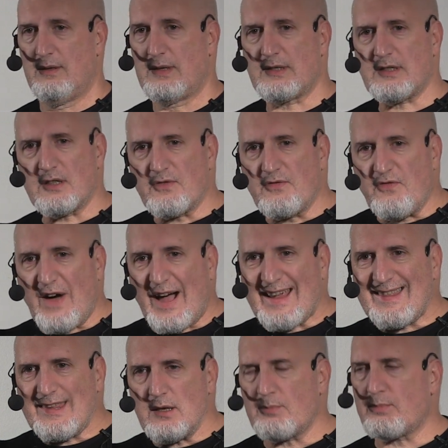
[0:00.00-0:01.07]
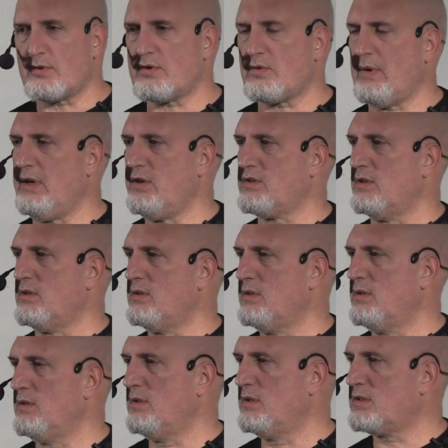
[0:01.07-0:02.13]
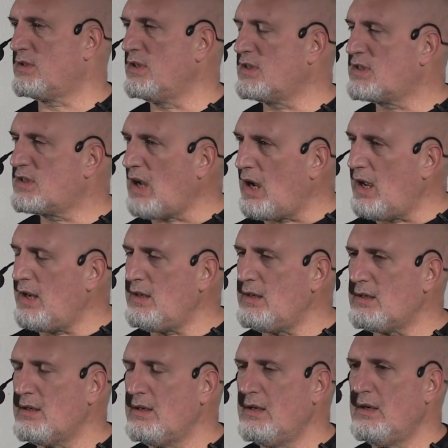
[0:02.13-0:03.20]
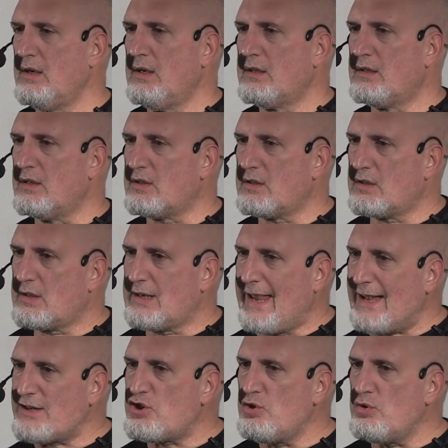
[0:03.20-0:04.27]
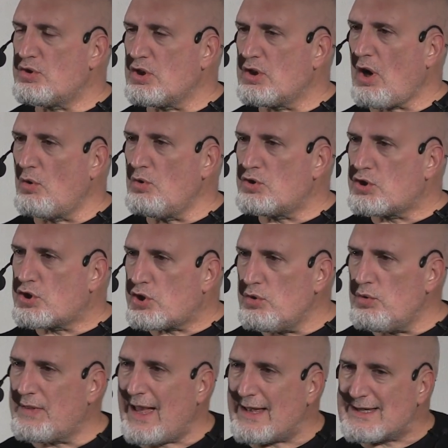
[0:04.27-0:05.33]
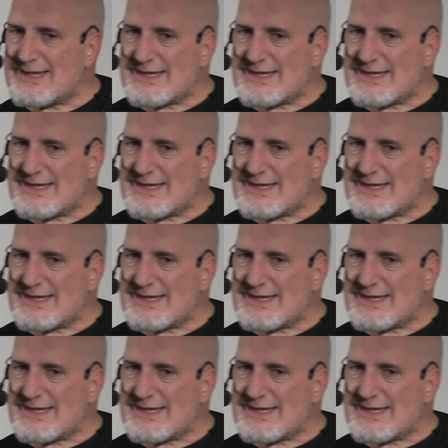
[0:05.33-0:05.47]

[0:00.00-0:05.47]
This is violent persuasion. It's designed to get you to go to that